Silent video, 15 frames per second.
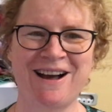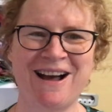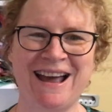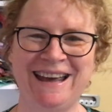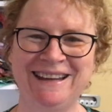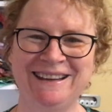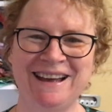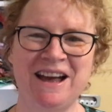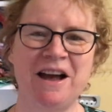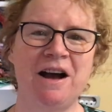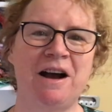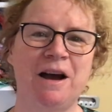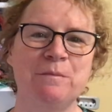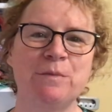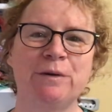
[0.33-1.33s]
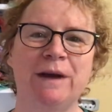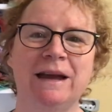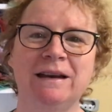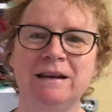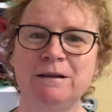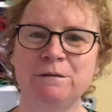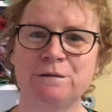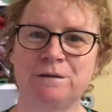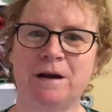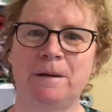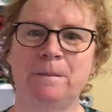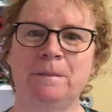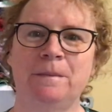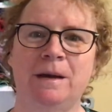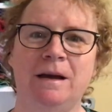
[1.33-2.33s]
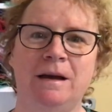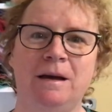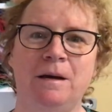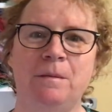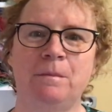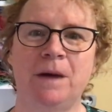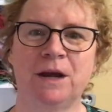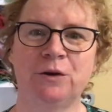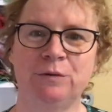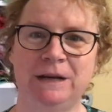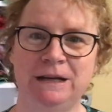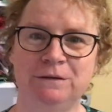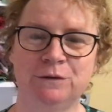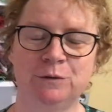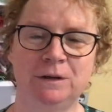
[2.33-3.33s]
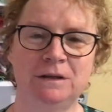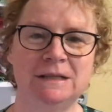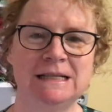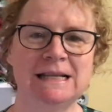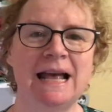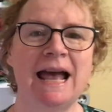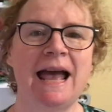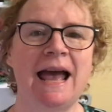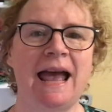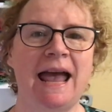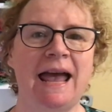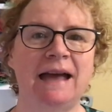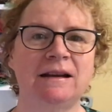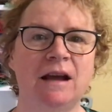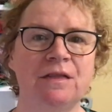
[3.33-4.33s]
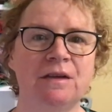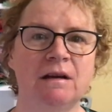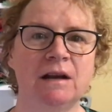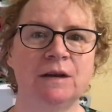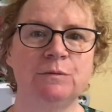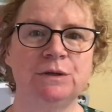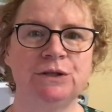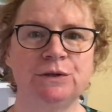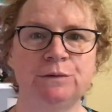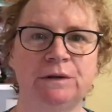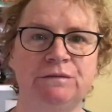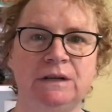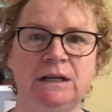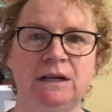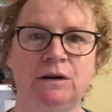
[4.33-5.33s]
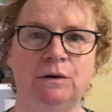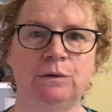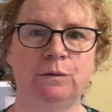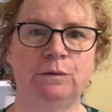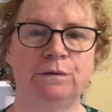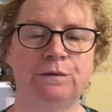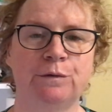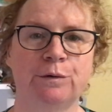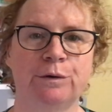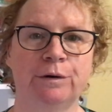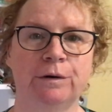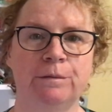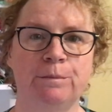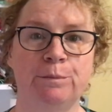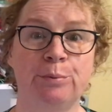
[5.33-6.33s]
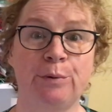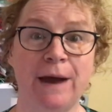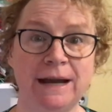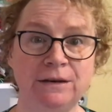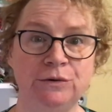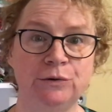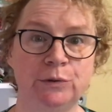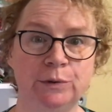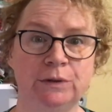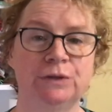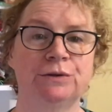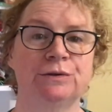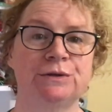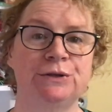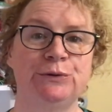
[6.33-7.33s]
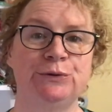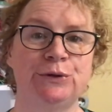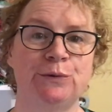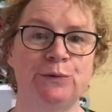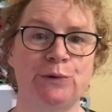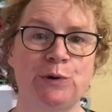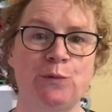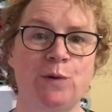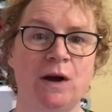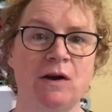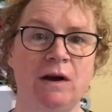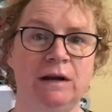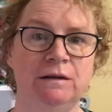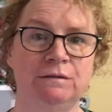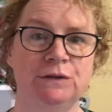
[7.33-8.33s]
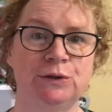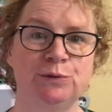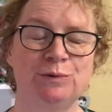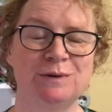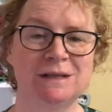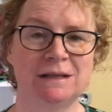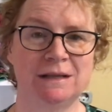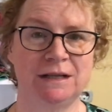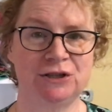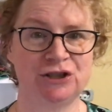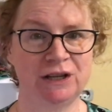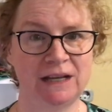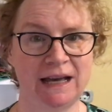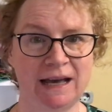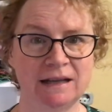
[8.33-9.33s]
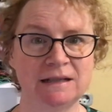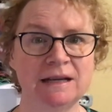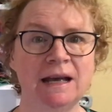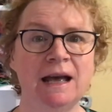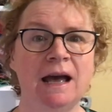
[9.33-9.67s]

Hi, I'm Marika from My Creative Quilts, and I thought I would do a video for brand new quilters who don't know what kind of tools that they should get.